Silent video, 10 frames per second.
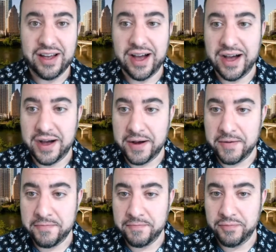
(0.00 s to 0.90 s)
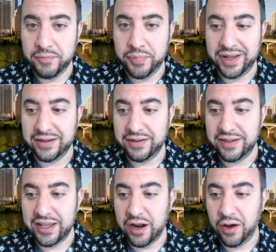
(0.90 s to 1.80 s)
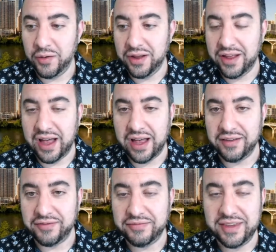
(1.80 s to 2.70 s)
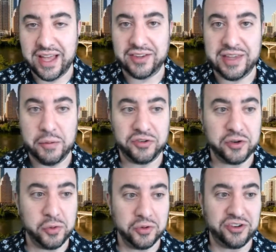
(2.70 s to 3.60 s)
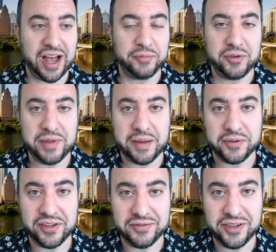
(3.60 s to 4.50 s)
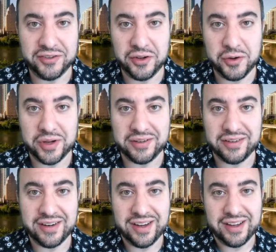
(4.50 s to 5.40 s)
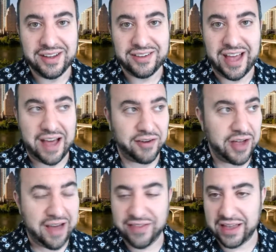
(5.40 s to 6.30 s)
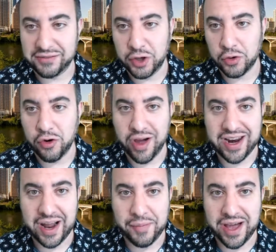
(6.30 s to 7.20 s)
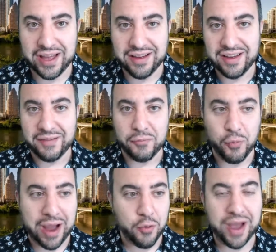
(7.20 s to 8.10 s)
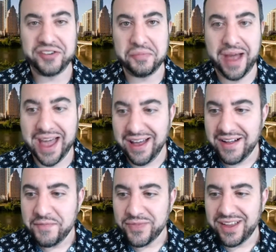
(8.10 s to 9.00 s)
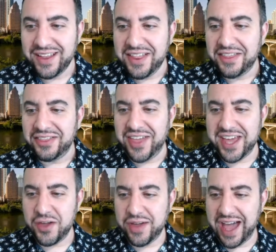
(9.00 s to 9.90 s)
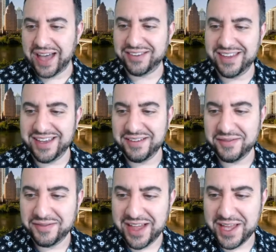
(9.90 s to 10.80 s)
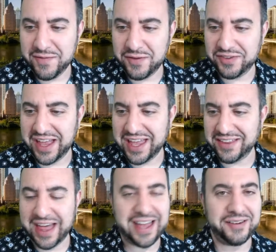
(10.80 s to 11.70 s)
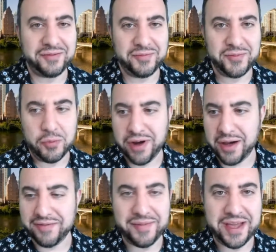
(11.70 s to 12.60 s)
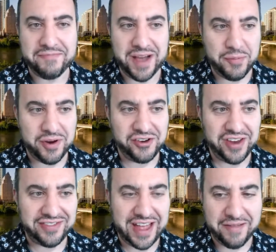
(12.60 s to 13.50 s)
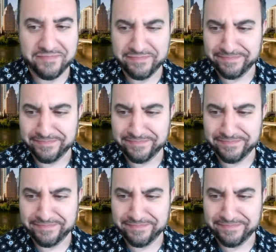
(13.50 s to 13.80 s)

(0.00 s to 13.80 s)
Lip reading: But it was a cool job to be able to do and to have that little credit on my resume. Thank you, Cassie. Thank you for saying that. You're proud of me. I appreciate that.